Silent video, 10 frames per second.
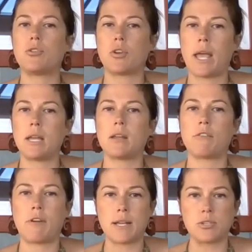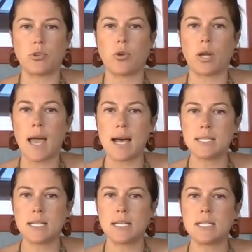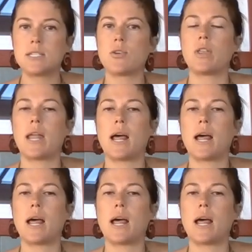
create enough hydrochloric acid so that